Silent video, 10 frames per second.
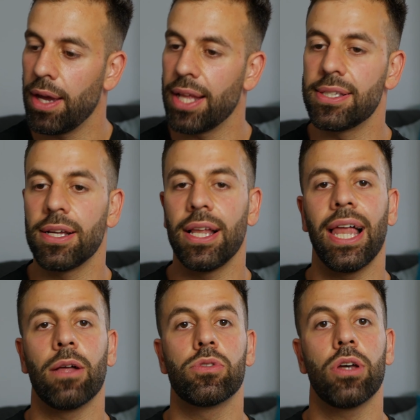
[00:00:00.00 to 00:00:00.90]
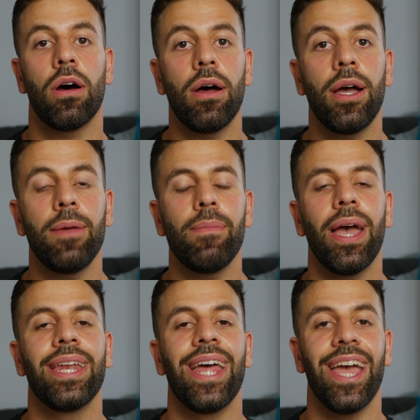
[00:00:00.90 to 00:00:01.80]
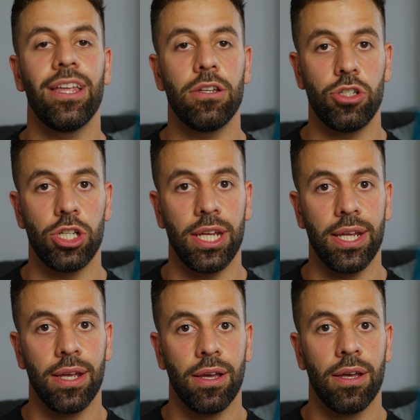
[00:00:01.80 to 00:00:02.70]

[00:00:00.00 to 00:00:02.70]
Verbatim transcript: and to allow time and energy